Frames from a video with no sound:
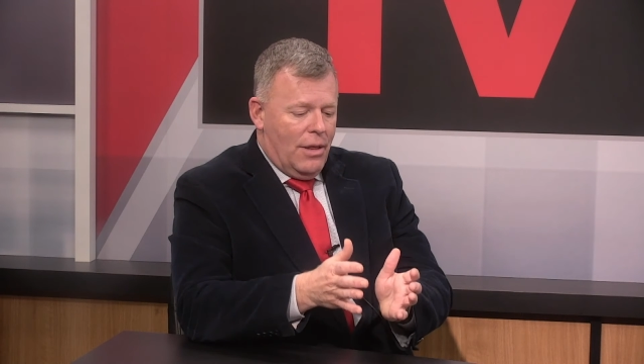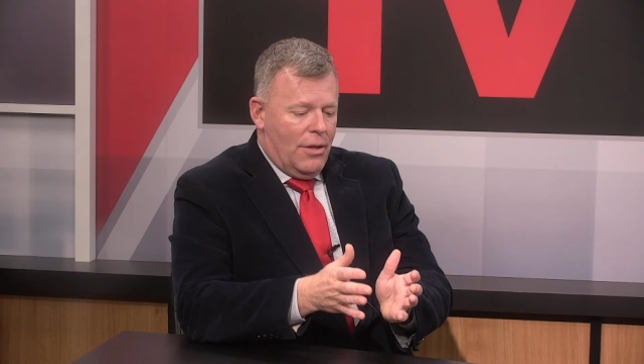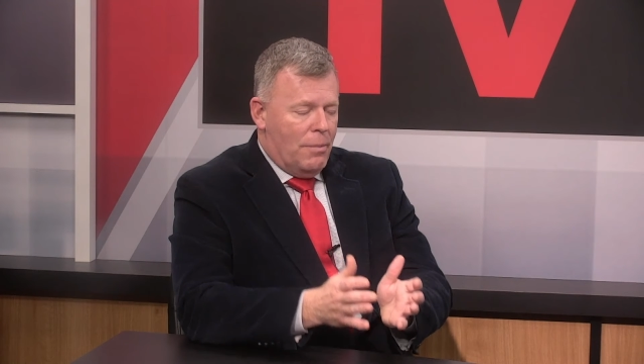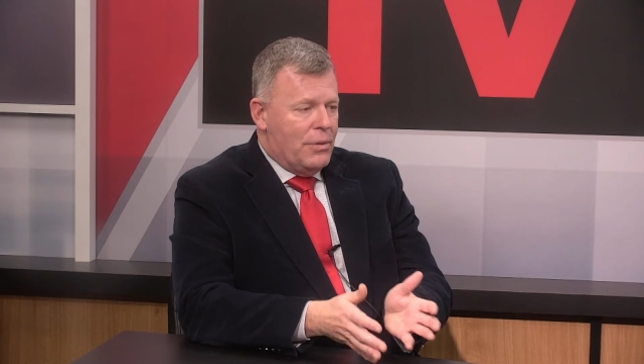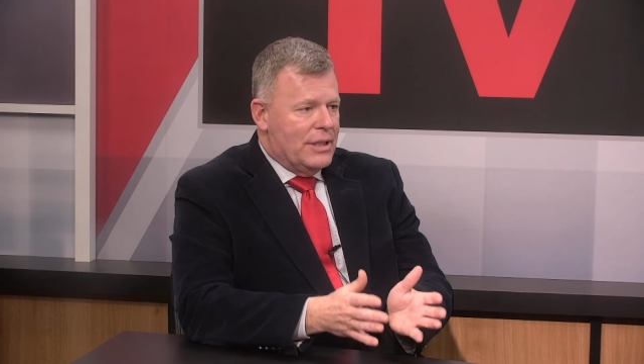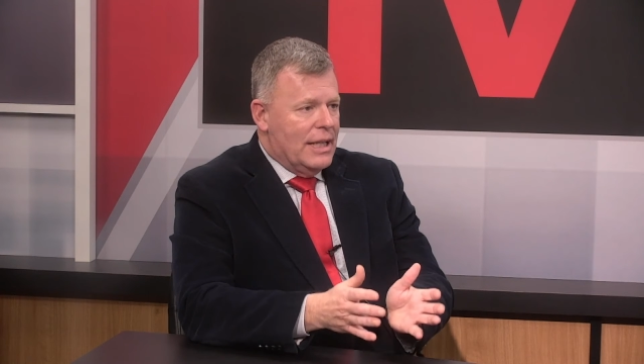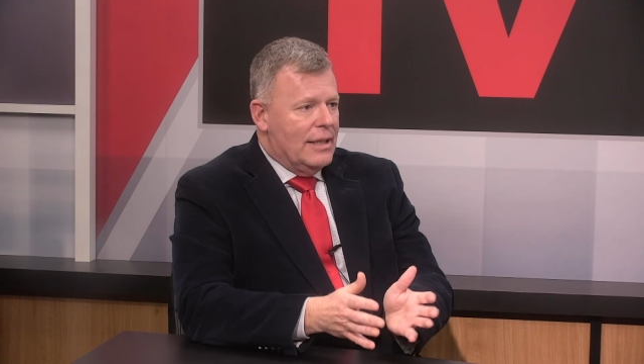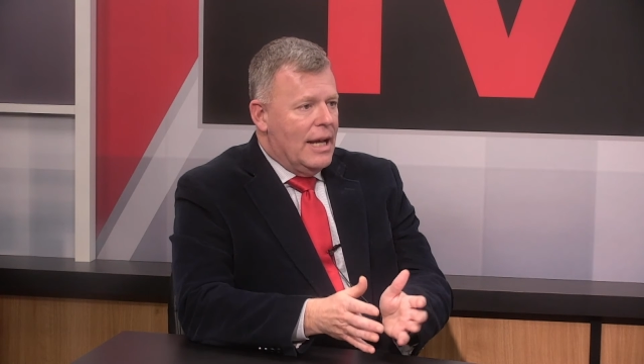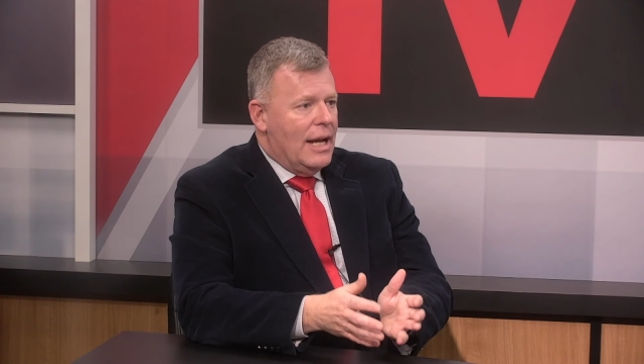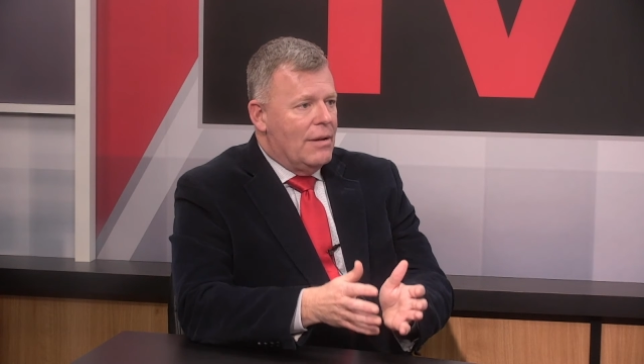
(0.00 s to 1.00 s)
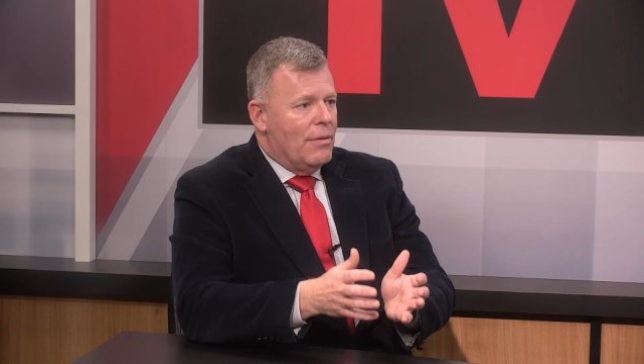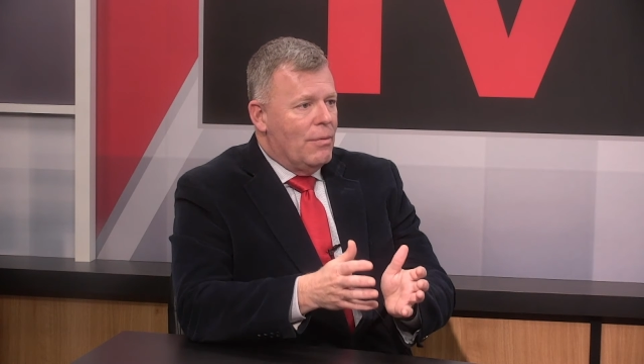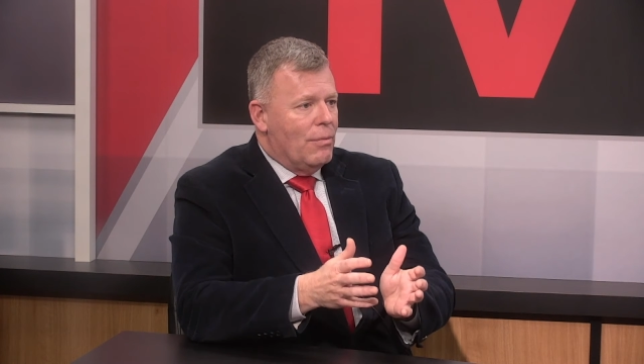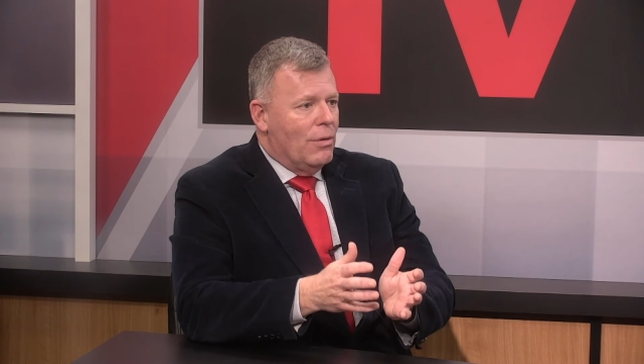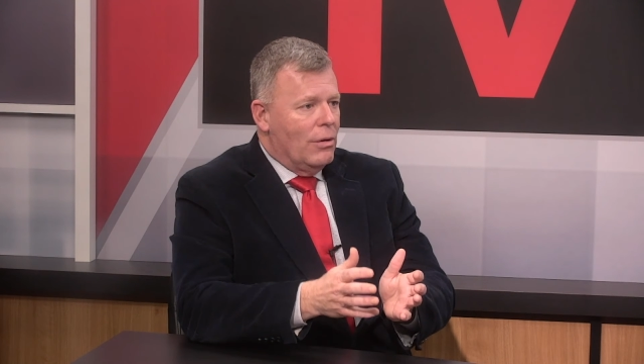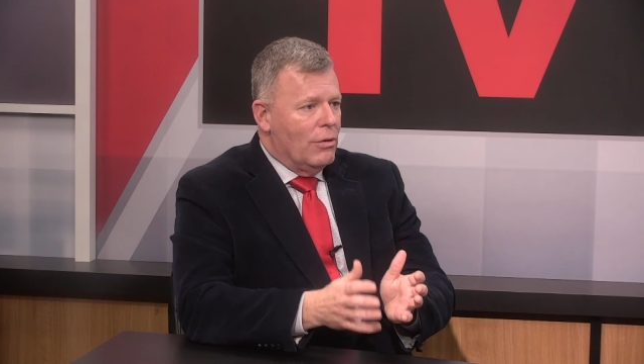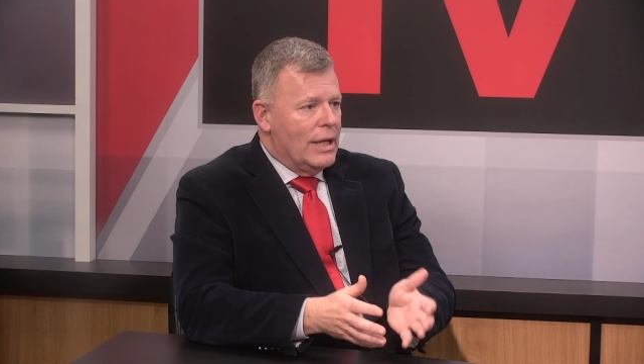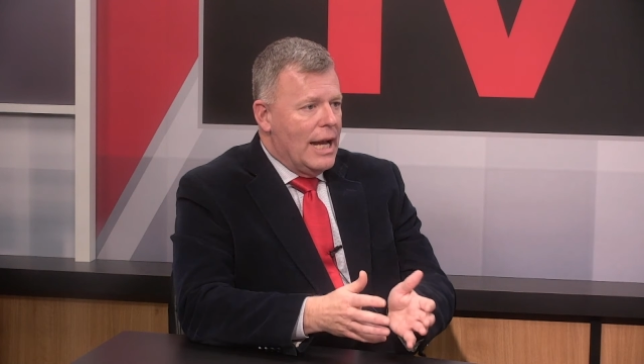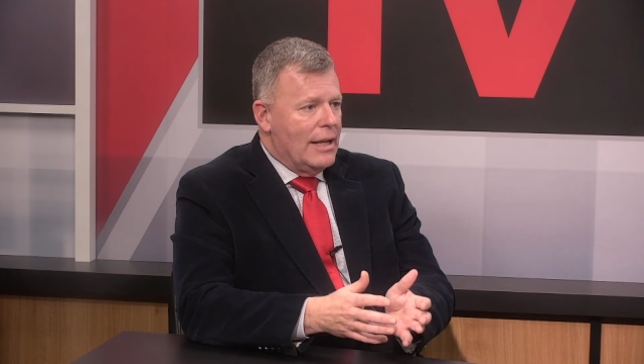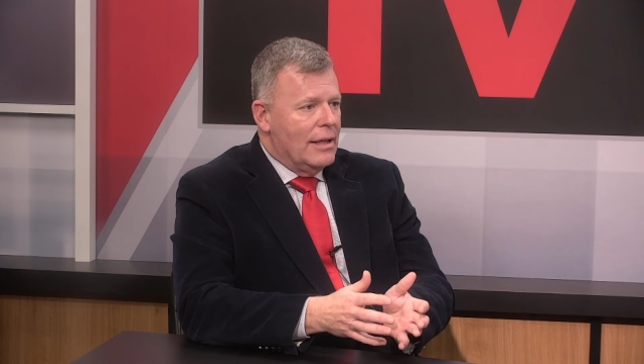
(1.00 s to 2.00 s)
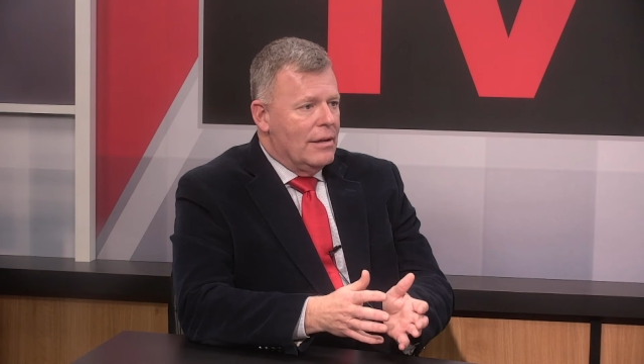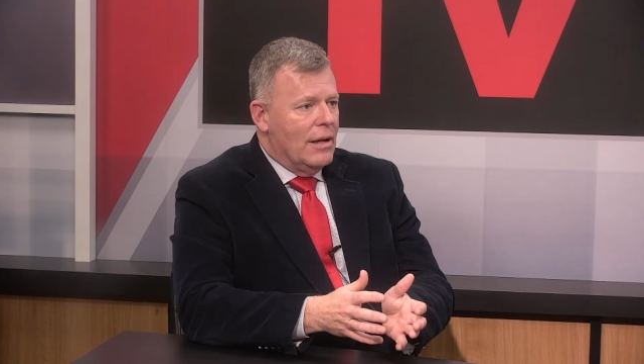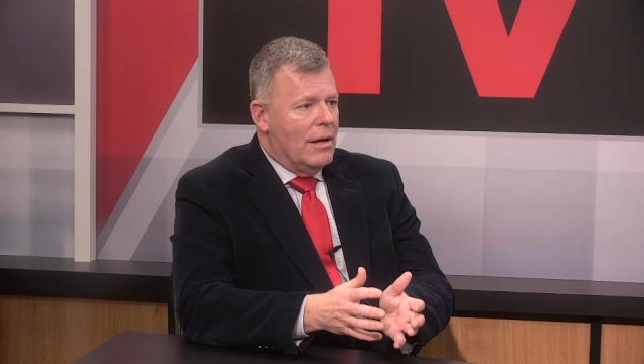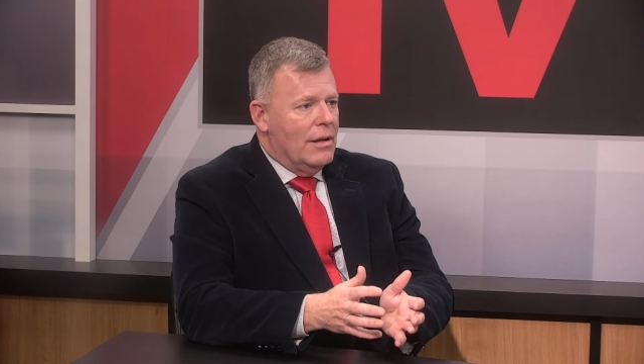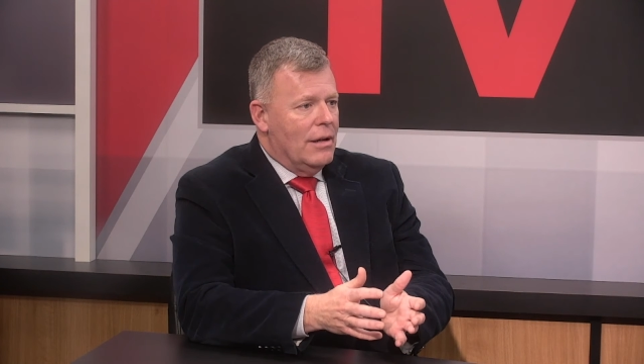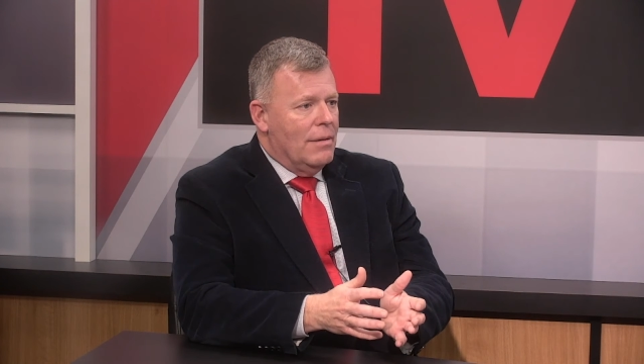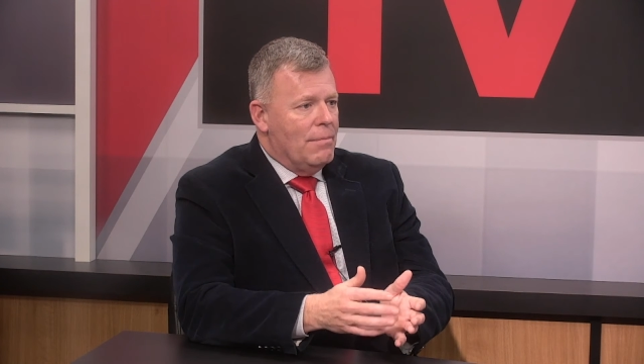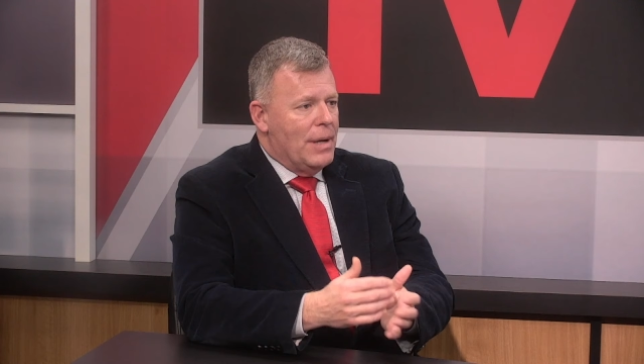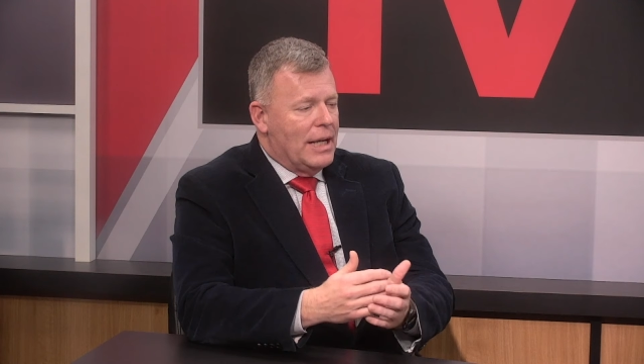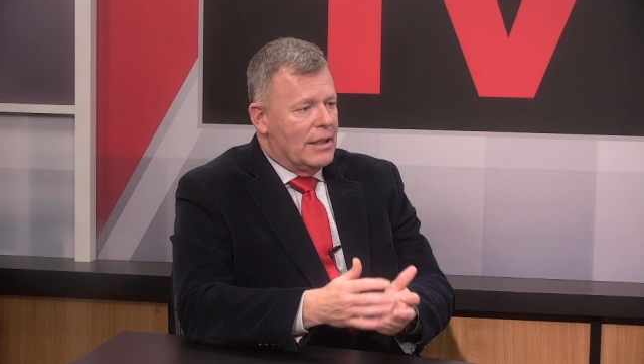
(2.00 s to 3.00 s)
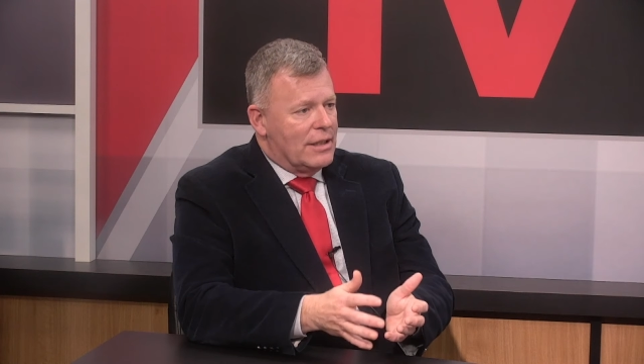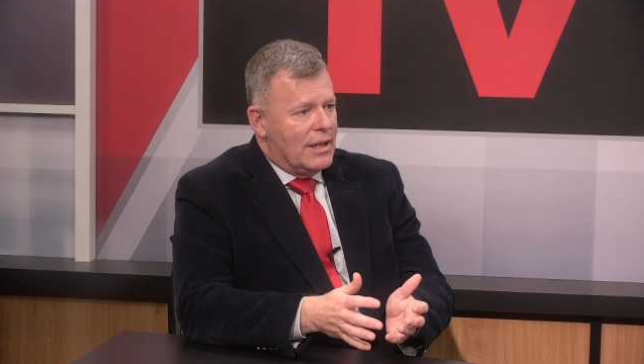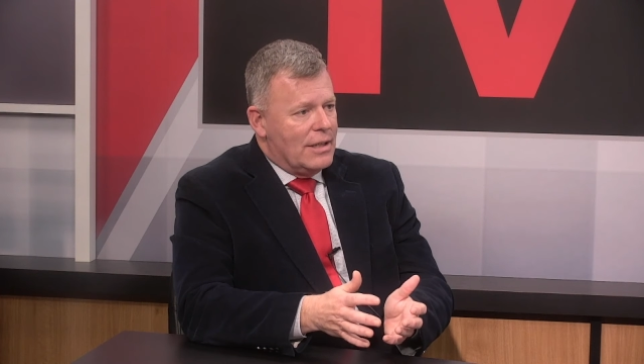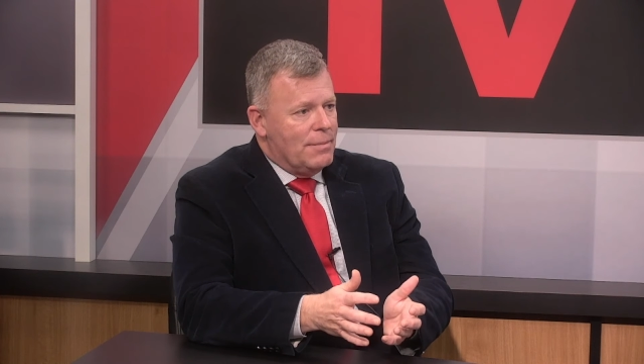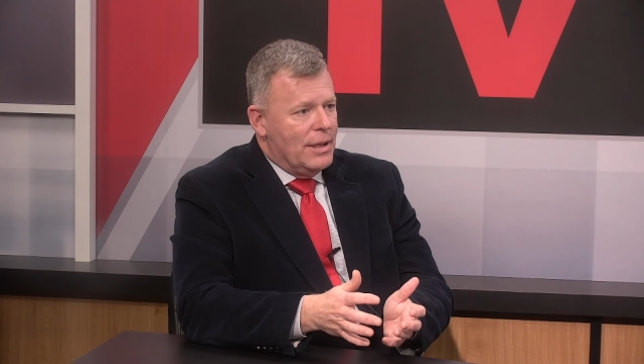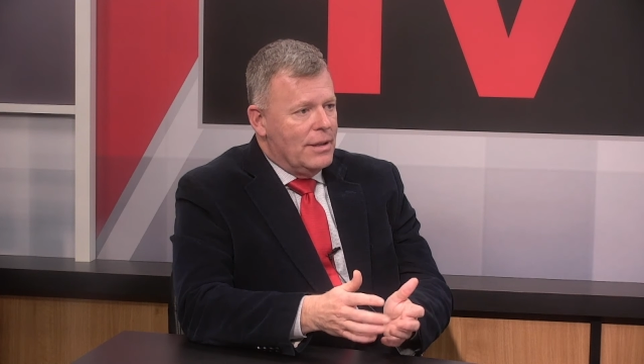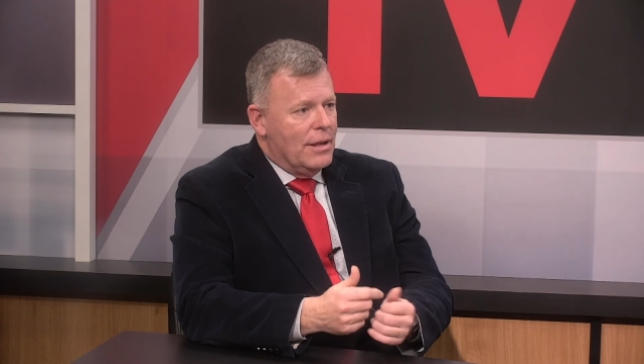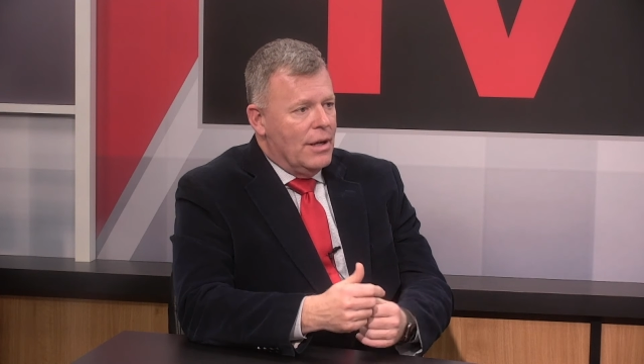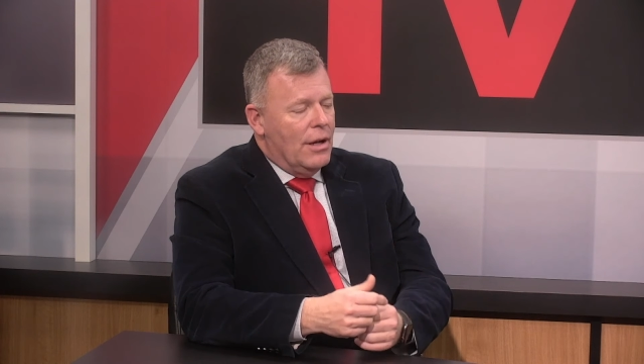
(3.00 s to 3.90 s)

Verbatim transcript: They'll present that, we'll look at it, make an assessment,